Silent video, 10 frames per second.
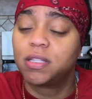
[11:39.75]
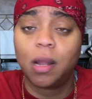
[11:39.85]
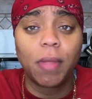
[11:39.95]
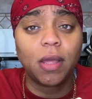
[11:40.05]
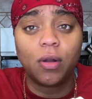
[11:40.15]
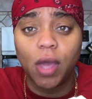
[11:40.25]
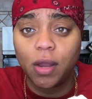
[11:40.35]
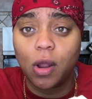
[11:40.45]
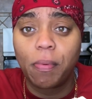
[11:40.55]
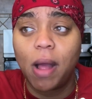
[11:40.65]
And I'm like, okay,
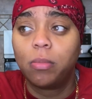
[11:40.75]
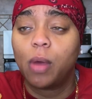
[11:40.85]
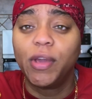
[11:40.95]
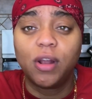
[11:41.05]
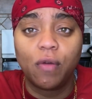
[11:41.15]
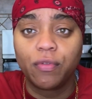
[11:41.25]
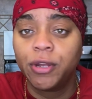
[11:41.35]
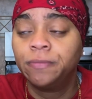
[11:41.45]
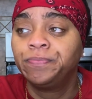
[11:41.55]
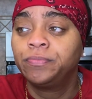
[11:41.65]
no problem. I read over it.
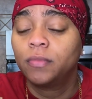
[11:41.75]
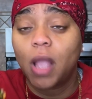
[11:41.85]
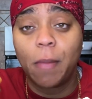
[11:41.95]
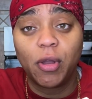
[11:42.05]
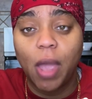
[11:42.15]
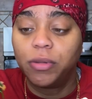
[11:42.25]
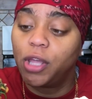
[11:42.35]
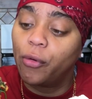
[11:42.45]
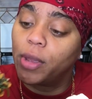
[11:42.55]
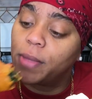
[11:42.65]
I'm okay with the
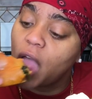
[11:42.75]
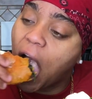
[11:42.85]
agreement.